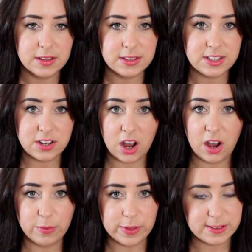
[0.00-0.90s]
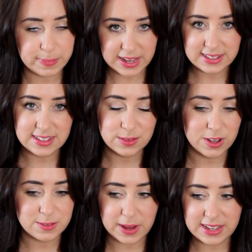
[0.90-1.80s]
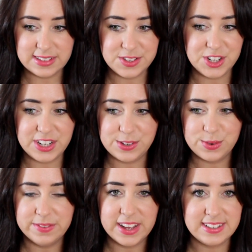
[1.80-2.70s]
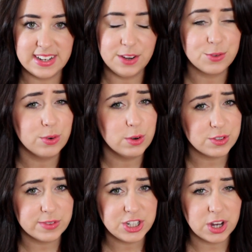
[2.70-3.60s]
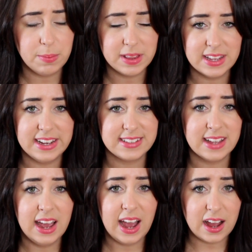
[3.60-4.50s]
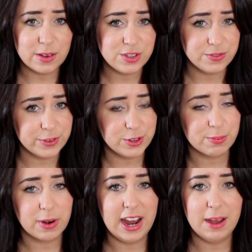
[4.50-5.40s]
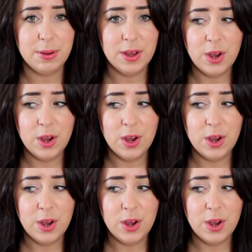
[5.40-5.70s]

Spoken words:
start off with spices, what spices do you need to invest in, grocery shopping lists, how to food prep,